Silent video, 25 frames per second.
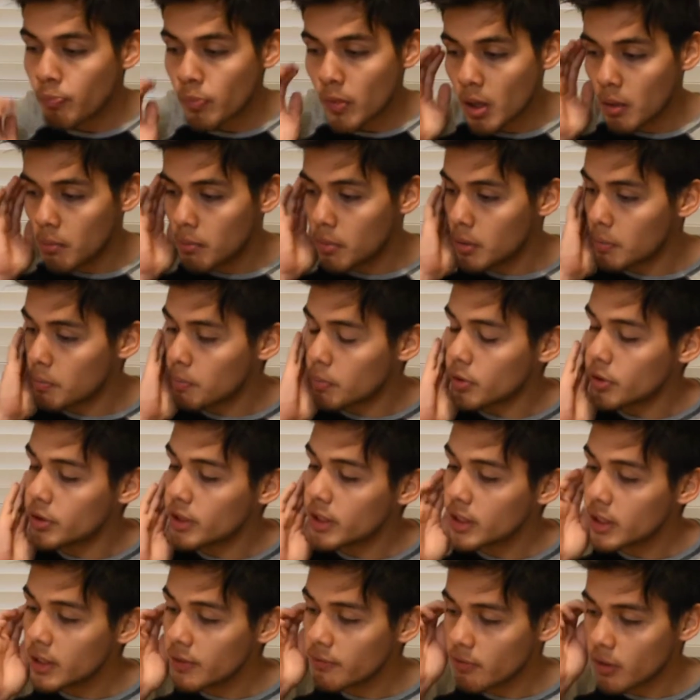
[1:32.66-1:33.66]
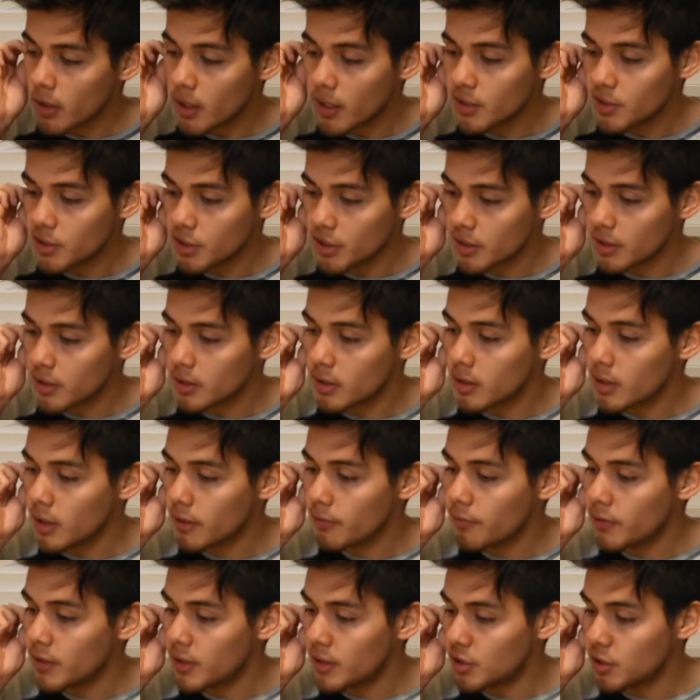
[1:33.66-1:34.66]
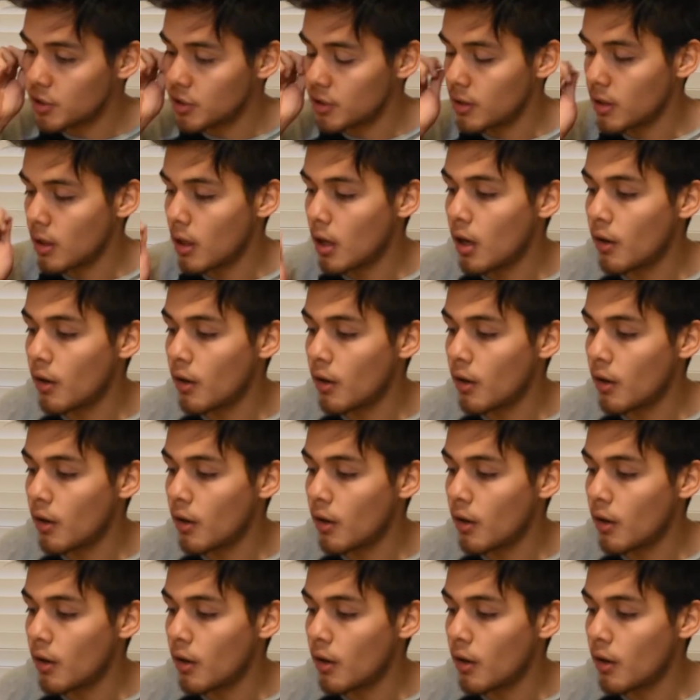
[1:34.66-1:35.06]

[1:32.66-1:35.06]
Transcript: But predictive logic, the definition,